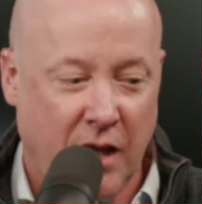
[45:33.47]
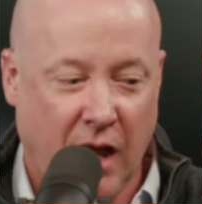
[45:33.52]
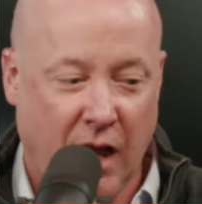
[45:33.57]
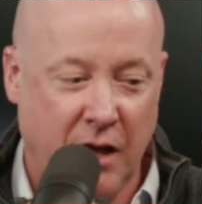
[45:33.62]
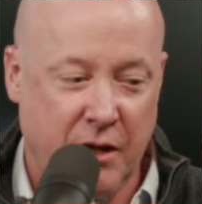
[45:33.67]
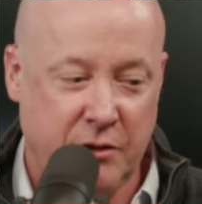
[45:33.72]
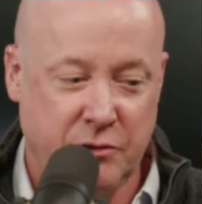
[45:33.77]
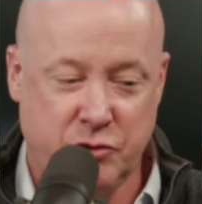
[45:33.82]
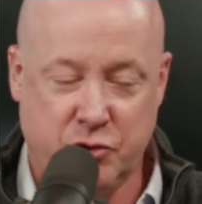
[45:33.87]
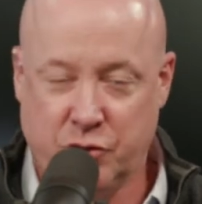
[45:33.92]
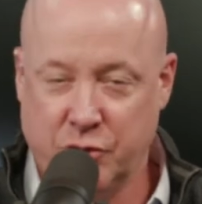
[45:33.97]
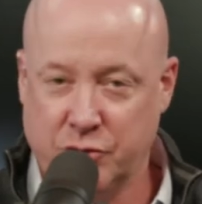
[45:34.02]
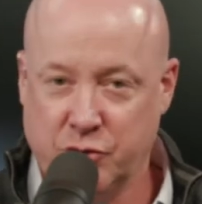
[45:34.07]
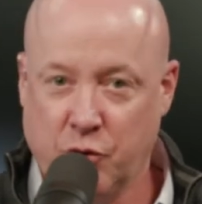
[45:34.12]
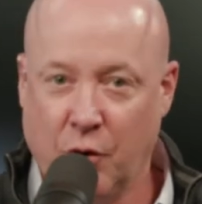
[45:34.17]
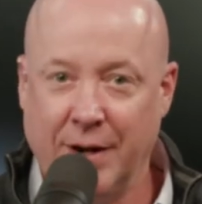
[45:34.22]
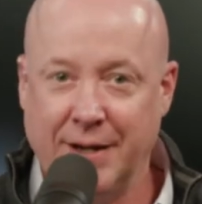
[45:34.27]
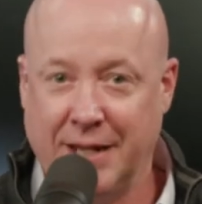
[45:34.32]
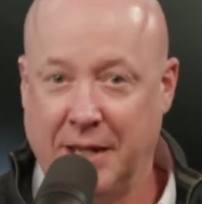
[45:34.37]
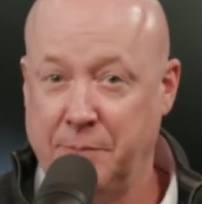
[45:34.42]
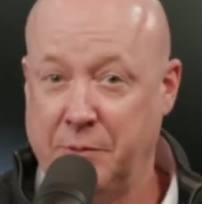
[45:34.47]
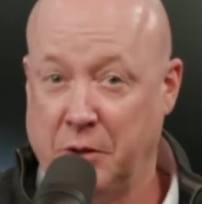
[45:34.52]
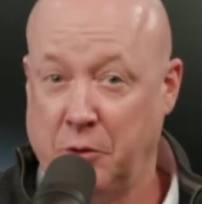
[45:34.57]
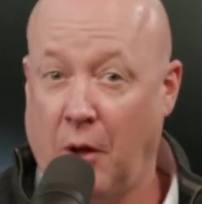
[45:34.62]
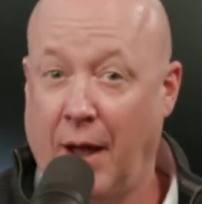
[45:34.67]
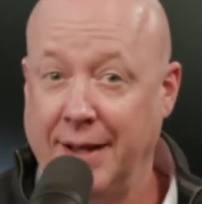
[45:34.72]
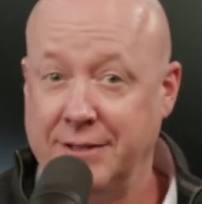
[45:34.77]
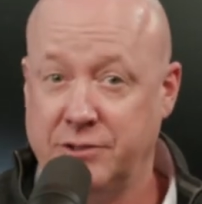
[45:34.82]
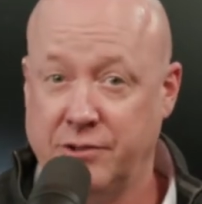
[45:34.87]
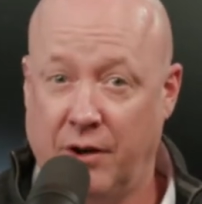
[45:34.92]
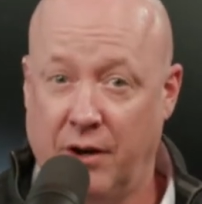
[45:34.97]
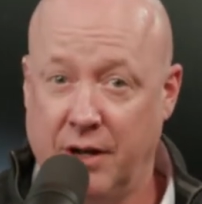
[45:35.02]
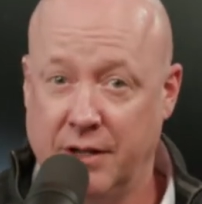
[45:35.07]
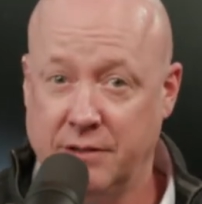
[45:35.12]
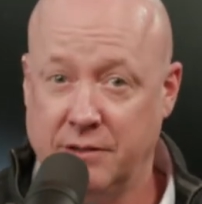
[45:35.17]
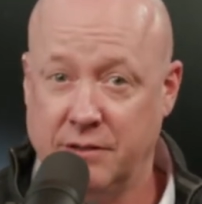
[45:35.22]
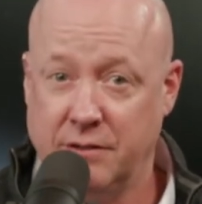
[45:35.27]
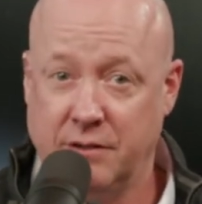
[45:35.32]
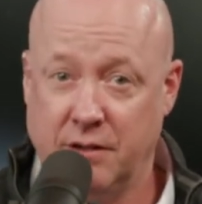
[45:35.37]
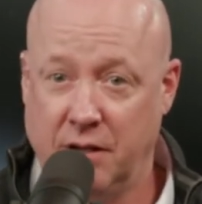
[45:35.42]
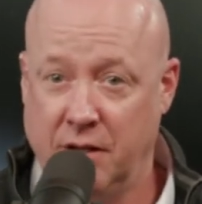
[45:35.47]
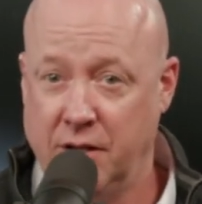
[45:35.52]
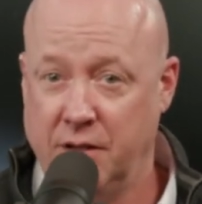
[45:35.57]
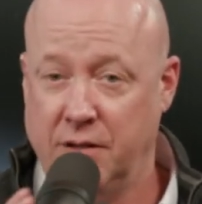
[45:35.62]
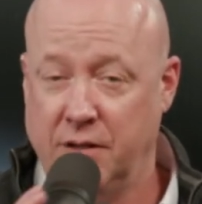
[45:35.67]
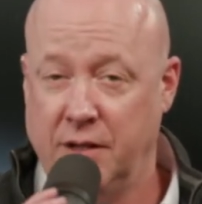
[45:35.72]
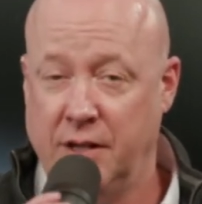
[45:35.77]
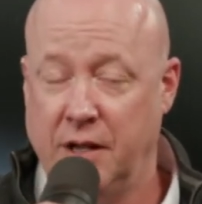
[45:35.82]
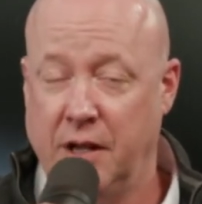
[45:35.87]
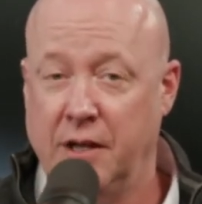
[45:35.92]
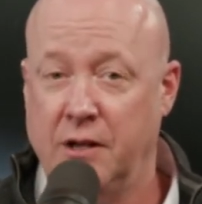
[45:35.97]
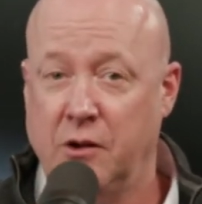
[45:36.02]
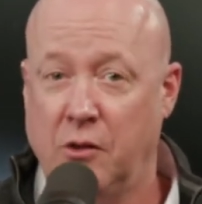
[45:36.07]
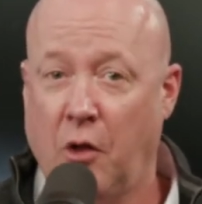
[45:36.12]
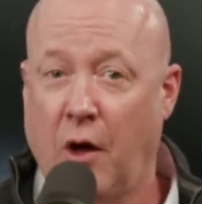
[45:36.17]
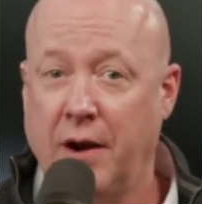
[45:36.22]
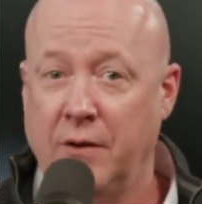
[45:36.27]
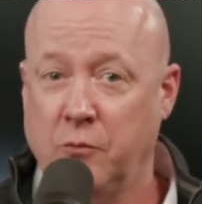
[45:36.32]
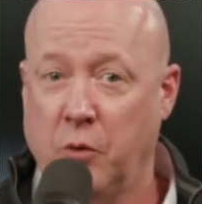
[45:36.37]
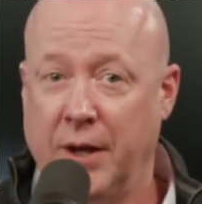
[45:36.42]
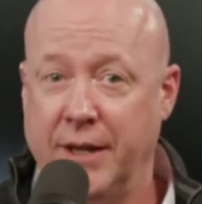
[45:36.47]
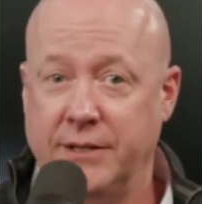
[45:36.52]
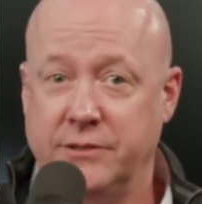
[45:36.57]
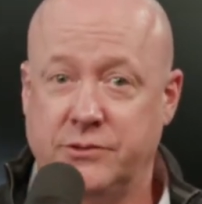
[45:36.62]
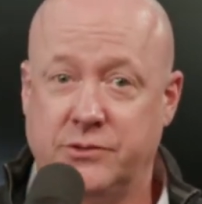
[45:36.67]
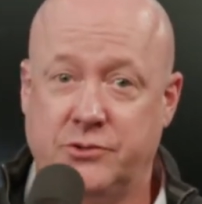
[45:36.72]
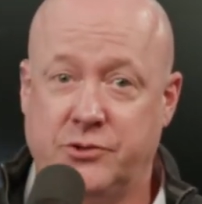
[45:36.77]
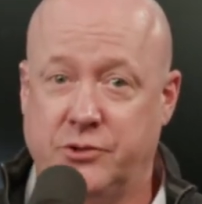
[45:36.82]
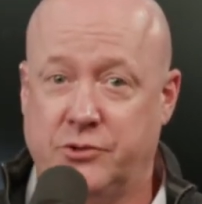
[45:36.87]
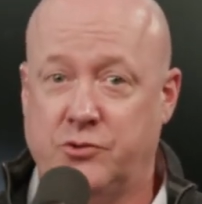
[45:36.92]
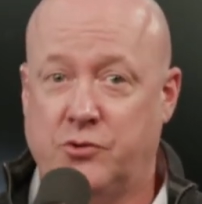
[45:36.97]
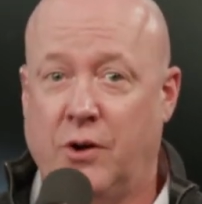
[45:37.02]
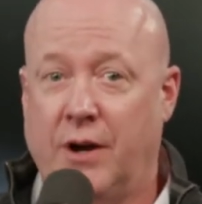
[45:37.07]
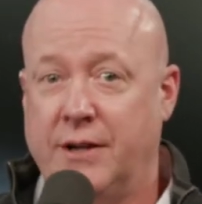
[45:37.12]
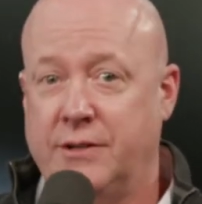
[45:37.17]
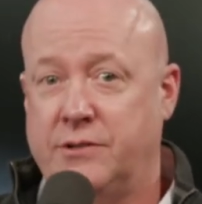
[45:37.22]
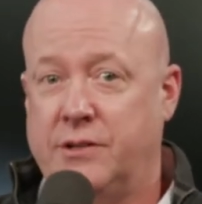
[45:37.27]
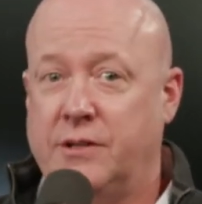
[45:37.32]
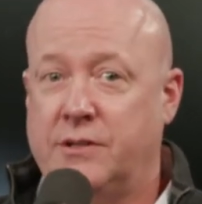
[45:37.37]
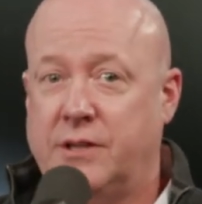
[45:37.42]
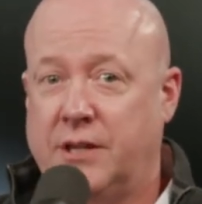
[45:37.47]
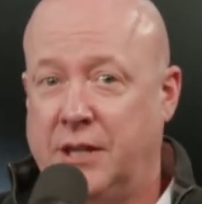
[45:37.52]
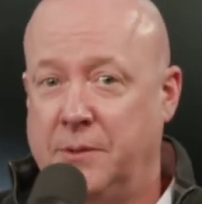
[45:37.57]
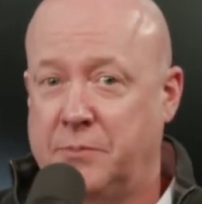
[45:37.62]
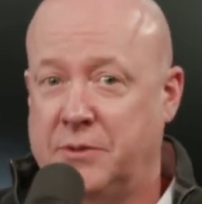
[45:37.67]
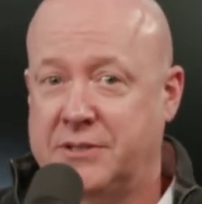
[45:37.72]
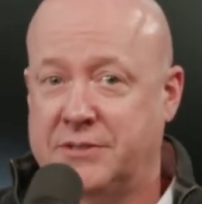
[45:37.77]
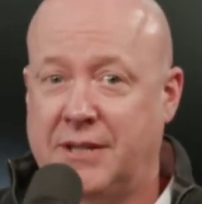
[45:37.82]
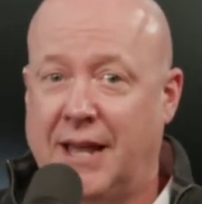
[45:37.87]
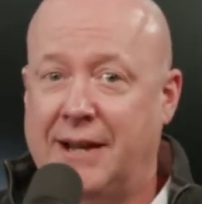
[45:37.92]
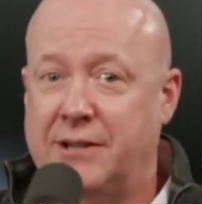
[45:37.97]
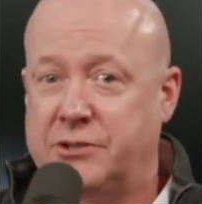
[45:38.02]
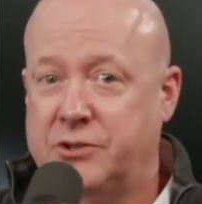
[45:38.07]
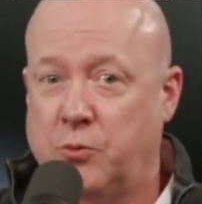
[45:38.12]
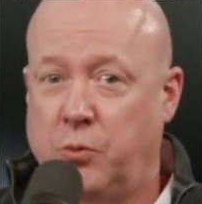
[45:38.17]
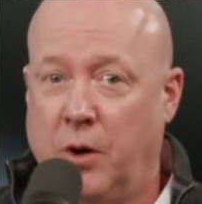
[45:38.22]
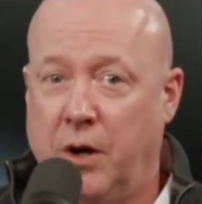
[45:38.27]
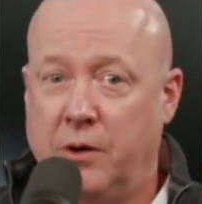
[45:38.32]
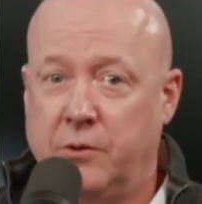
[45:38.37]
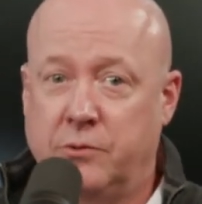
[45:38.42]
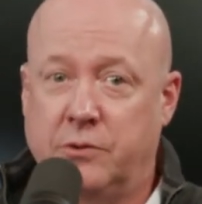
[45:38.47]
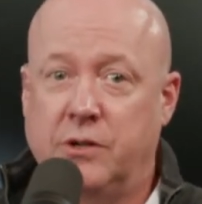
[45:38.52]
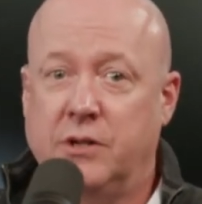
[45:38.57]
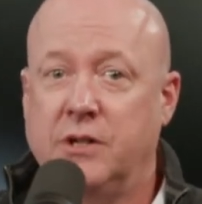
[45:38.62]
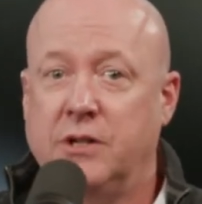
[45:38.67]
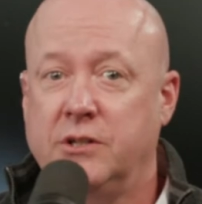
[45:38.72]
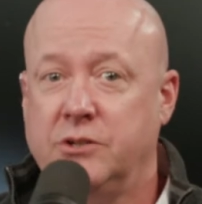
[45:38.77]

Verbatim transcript: uh, just trying to keep the lights on uh, in, in, a lot of ways, just trying to, to keep the status quo,